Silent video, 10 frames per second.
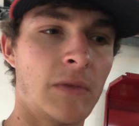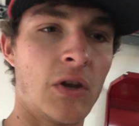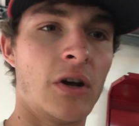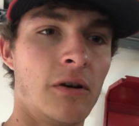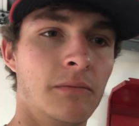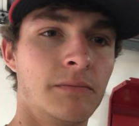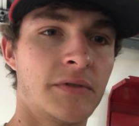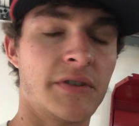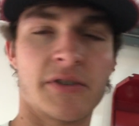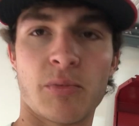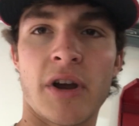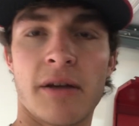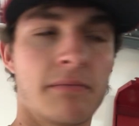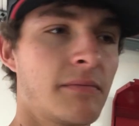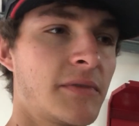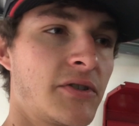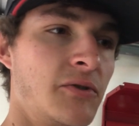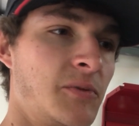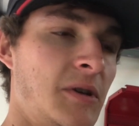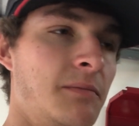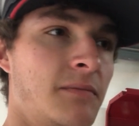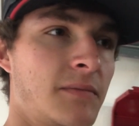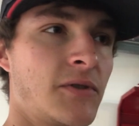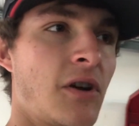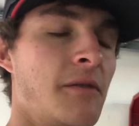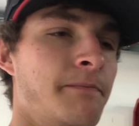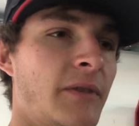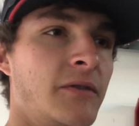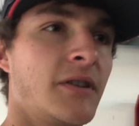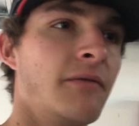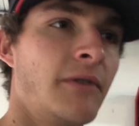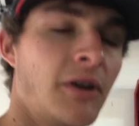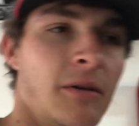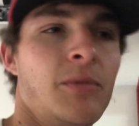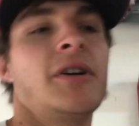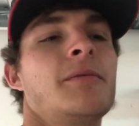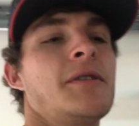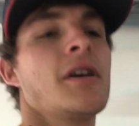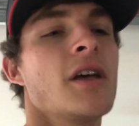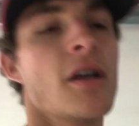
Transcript: you know, to spray it. Excuse me. Sorry. That was very unpolite of me.